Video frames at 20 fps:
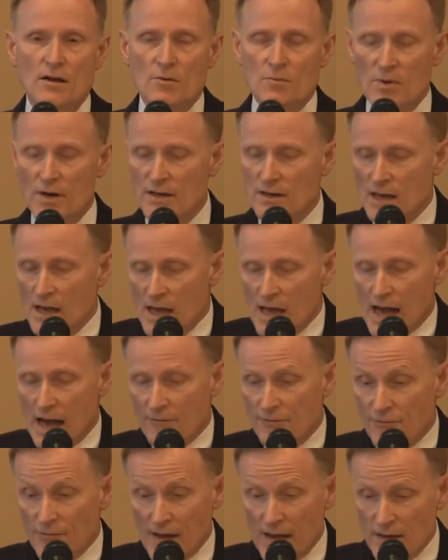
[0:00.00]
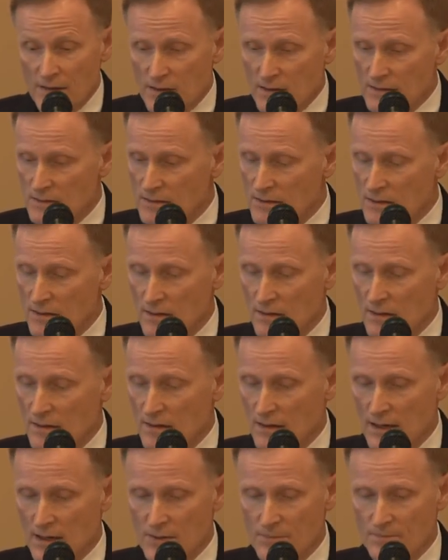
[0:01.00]
But I found it,
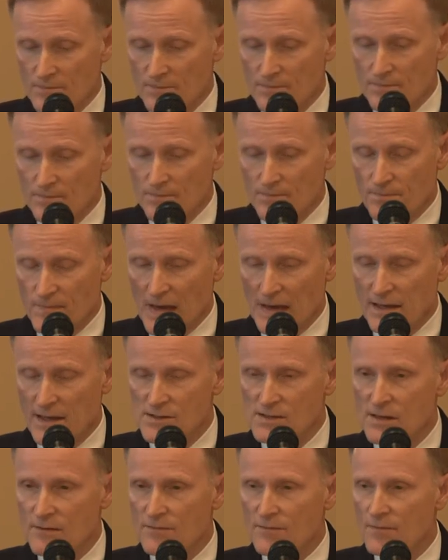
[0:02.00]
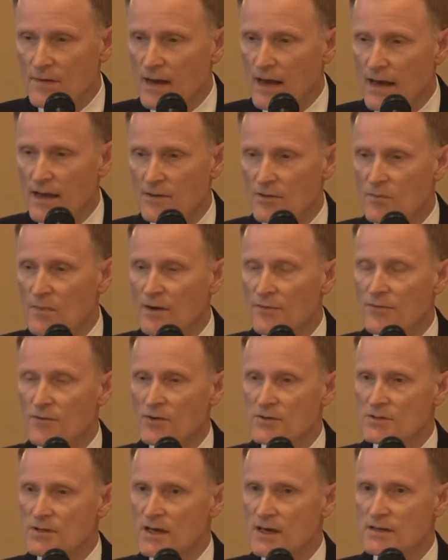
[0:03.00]
I guess I handled my
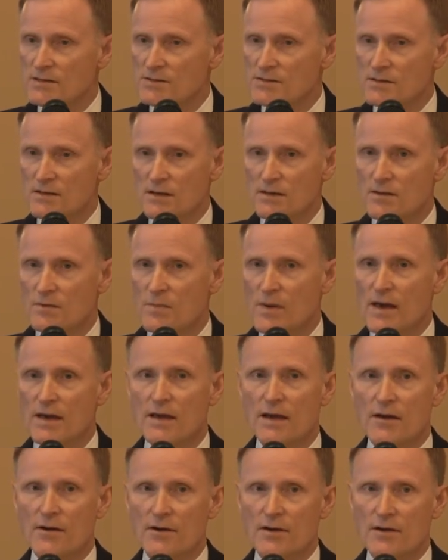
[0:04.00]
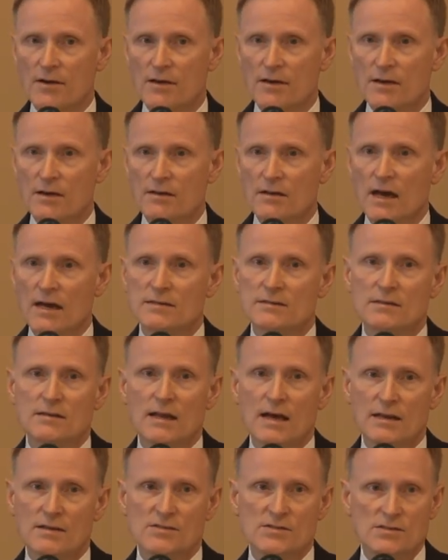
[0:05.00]
first case in the Bay Area in
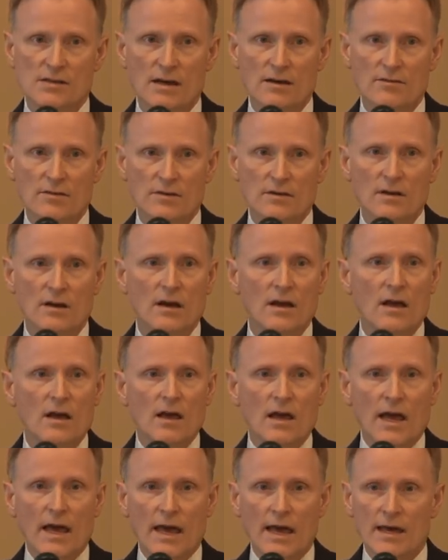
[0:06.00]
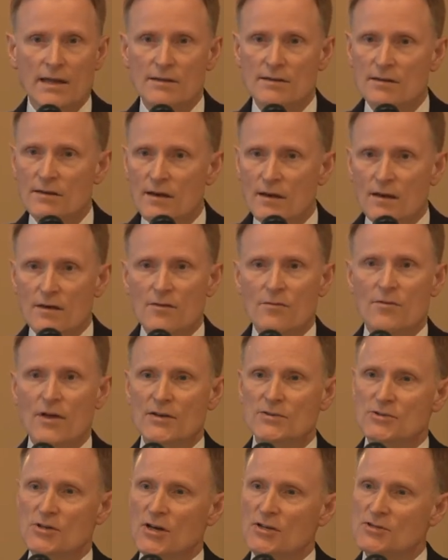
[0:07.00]
1997, and
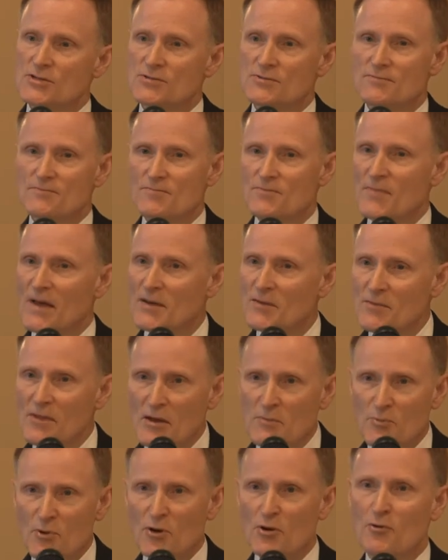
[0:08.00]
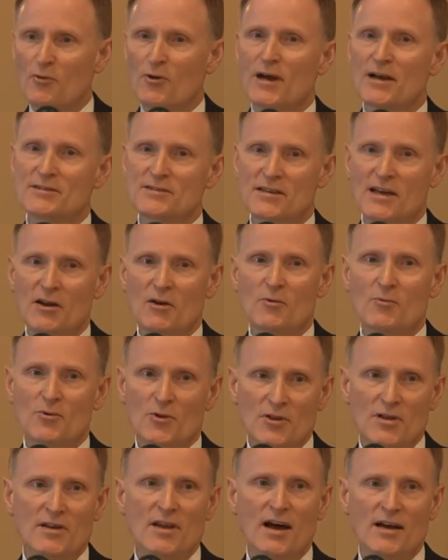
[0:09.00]
they progress at a
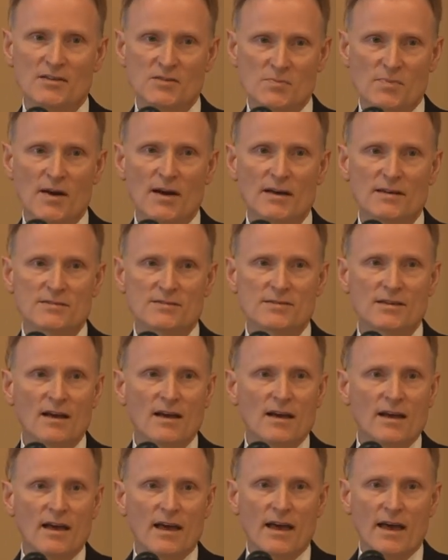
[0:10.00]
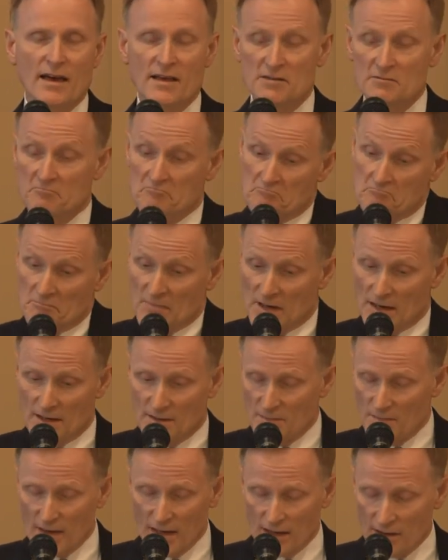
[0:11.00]
really nice pace, and
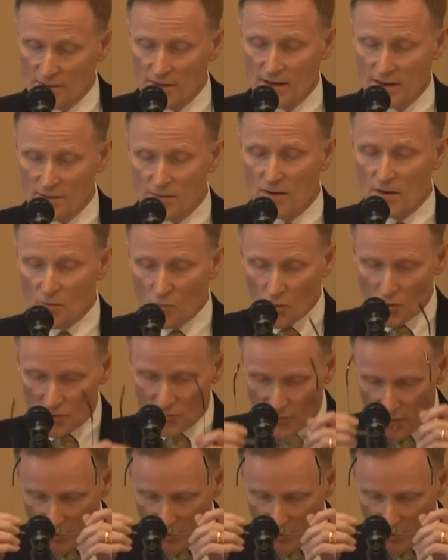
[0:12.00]
it works